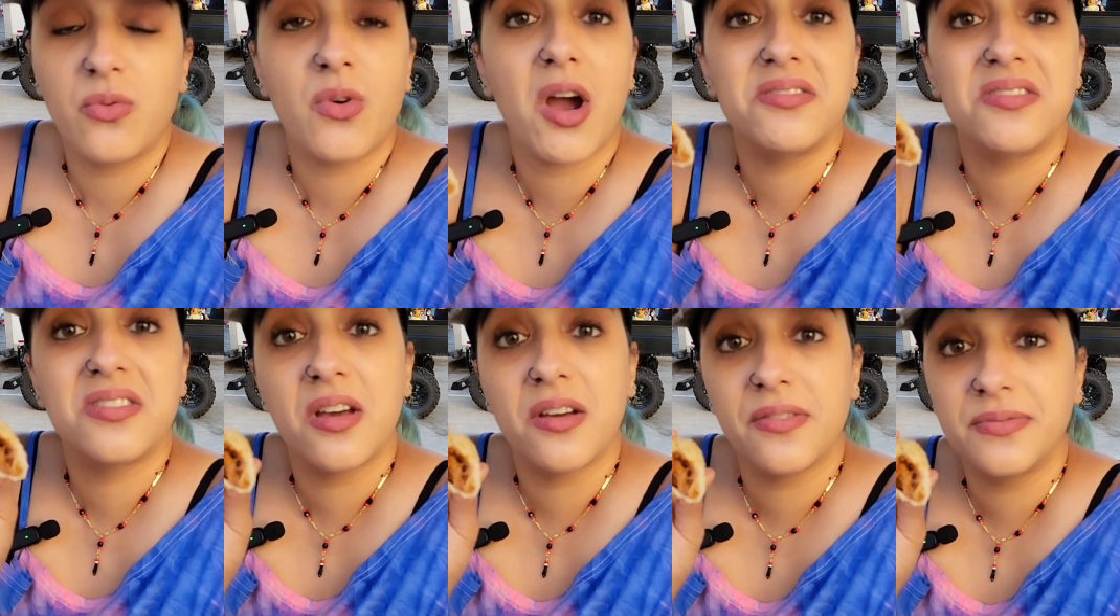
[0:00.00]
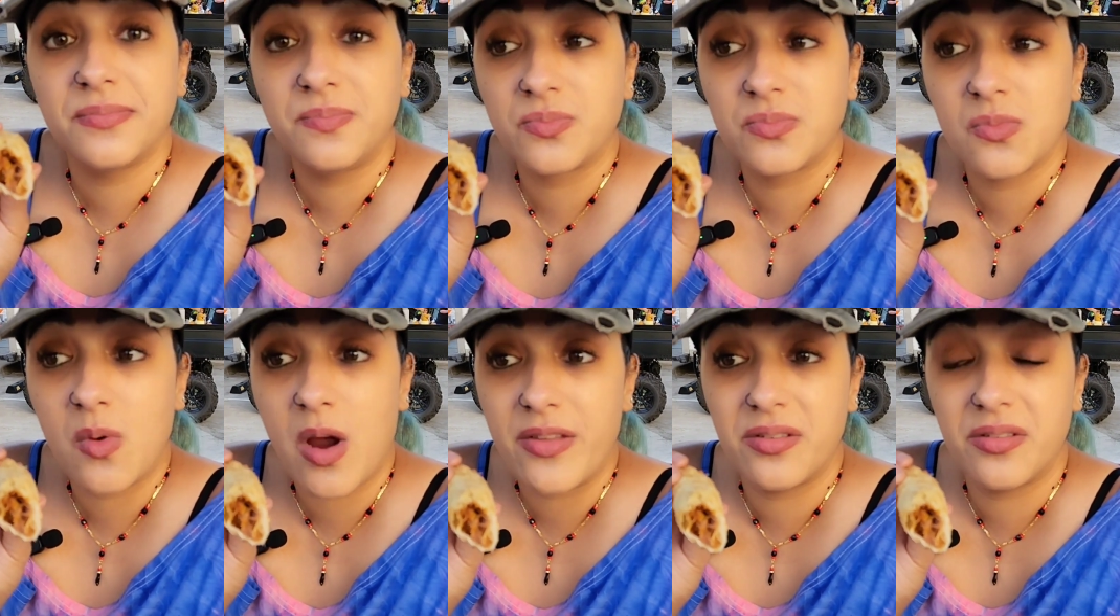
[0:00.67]
fried stuff
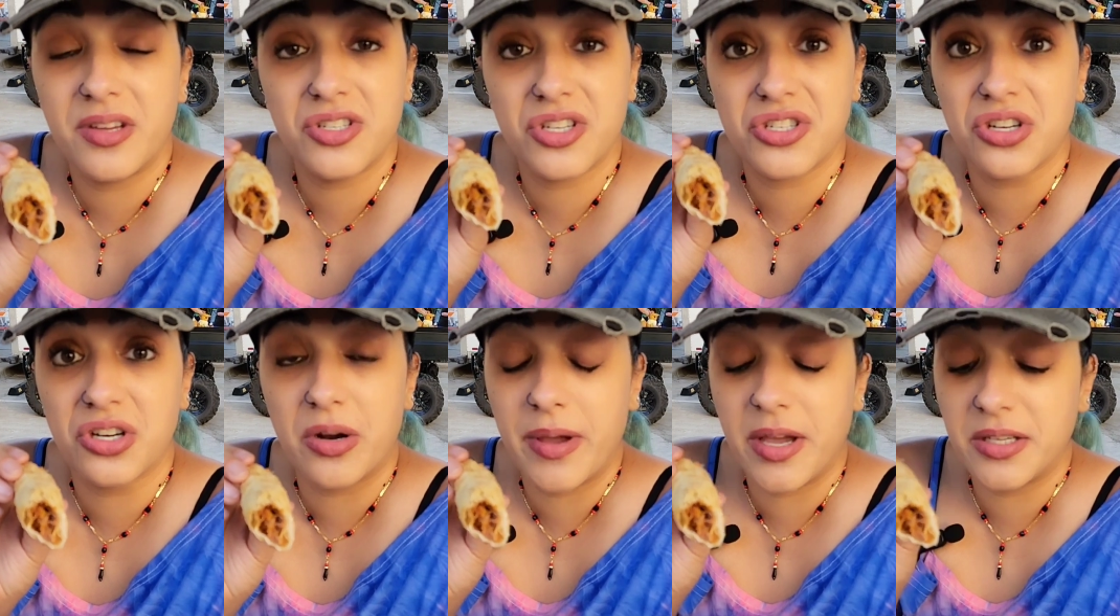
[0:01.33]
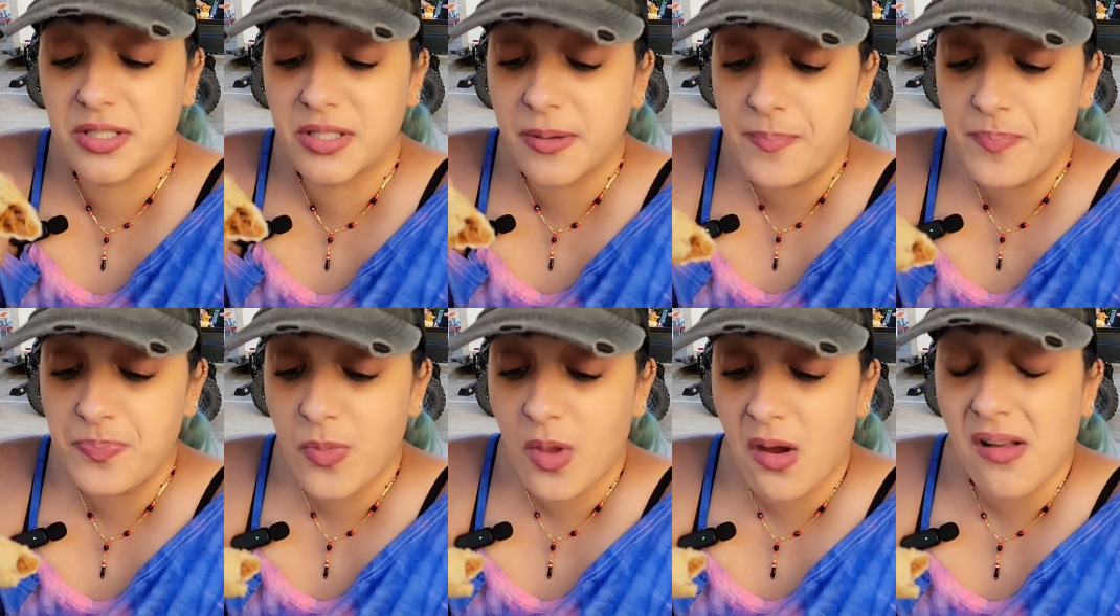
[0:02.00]
rather than just sugar base.
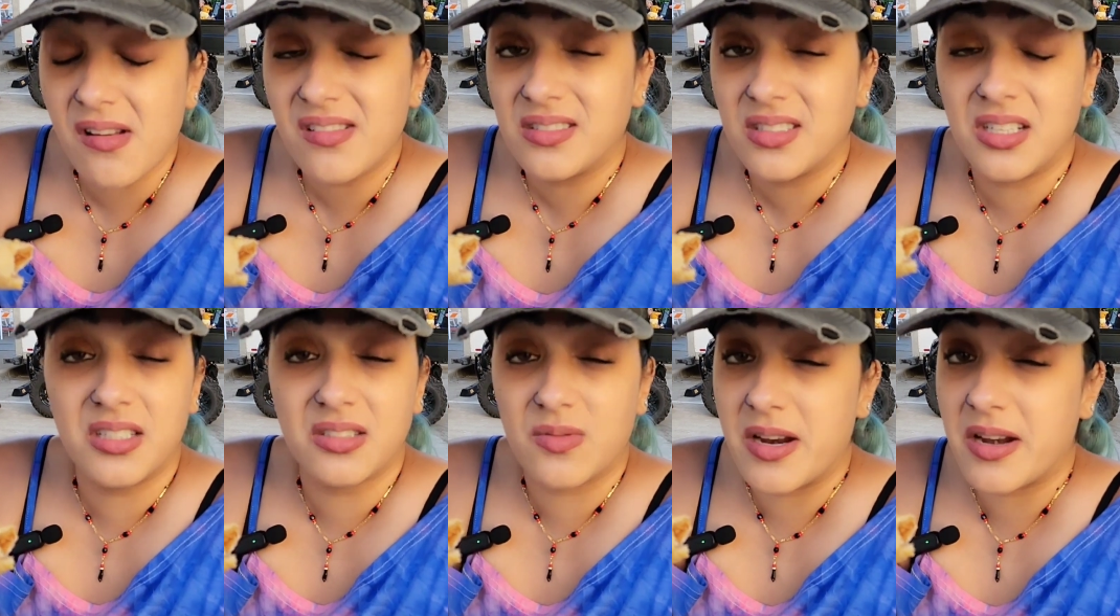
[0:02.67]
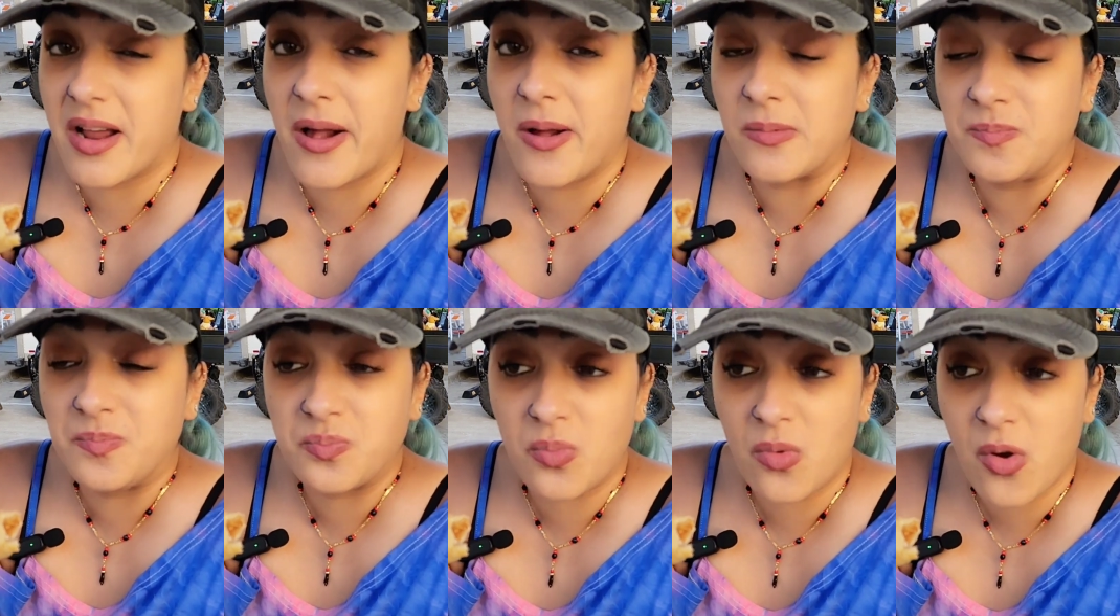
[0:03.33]
And right now,
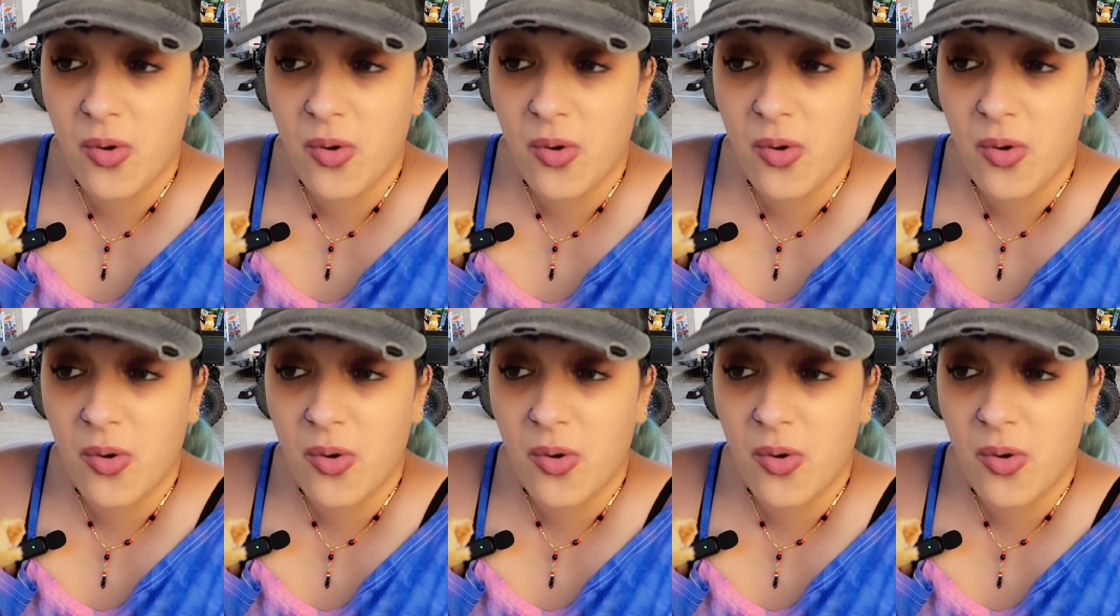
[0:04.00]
